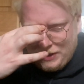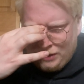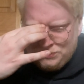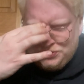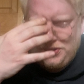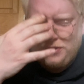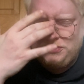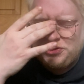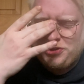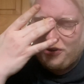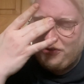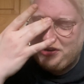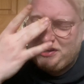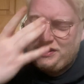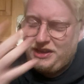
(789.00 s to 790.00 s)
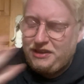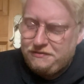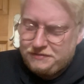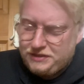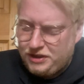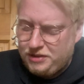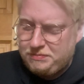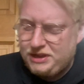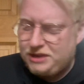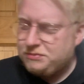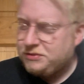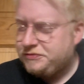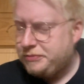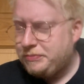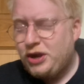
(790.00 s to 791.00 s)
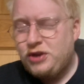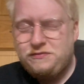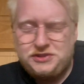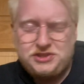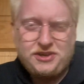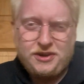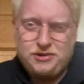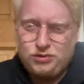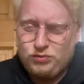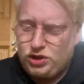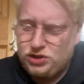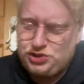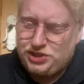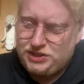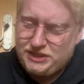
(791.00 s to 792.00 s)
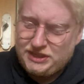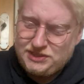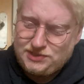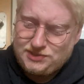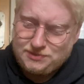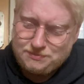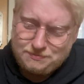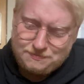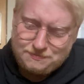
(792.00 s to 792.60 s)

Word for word: I'm so sorry if the people from Overtone are watching this.